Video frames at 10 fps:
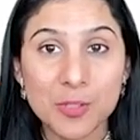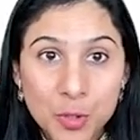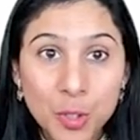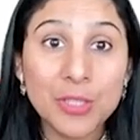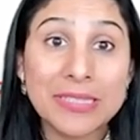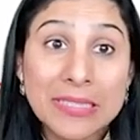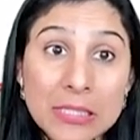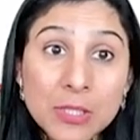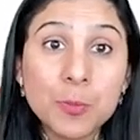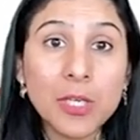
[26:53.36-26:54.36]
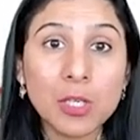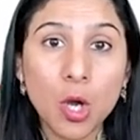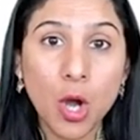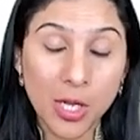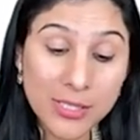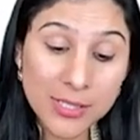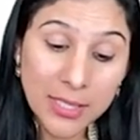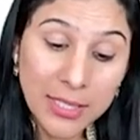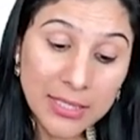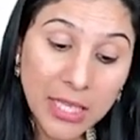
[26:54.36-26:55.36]
So this will cause
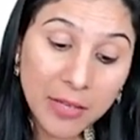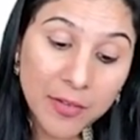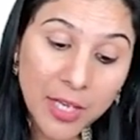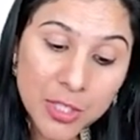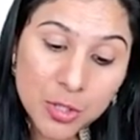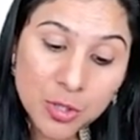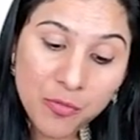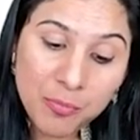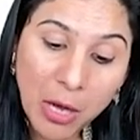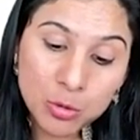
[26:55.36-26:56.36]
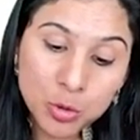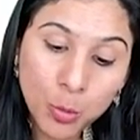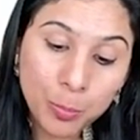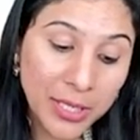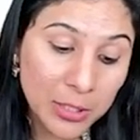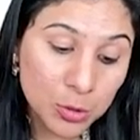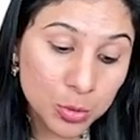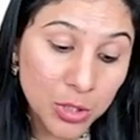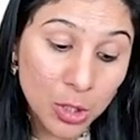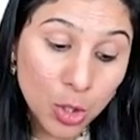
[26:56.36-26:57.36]
deviation of mouth opening
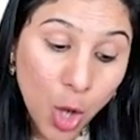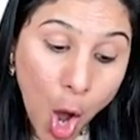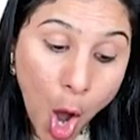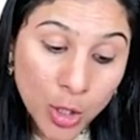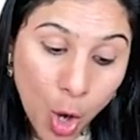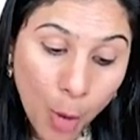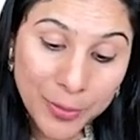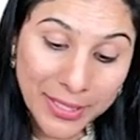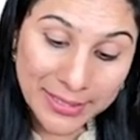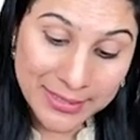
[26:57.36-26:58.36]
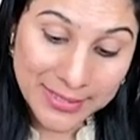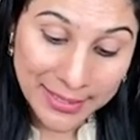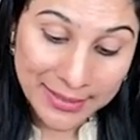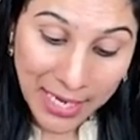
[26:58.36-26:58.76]
to the non-operated side.